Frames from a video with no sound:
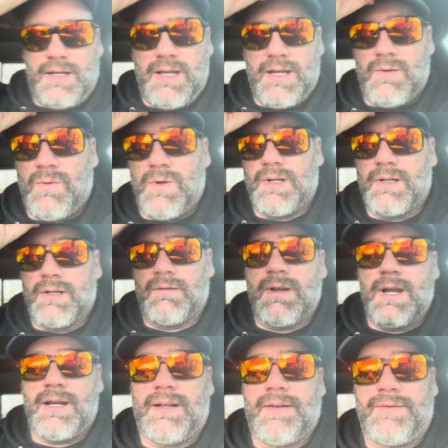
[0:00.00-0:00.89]
and wander
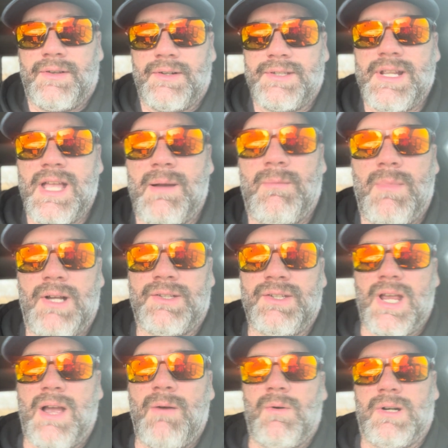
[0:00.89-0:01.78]
around if there's not much
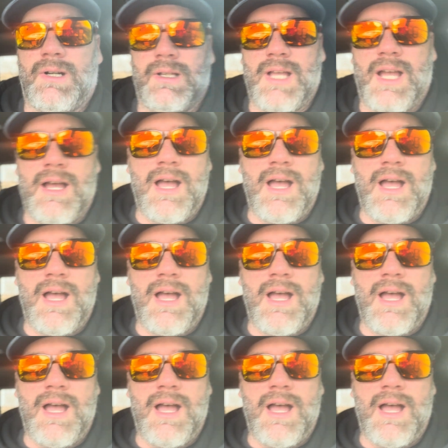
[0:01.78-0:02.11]
I want to...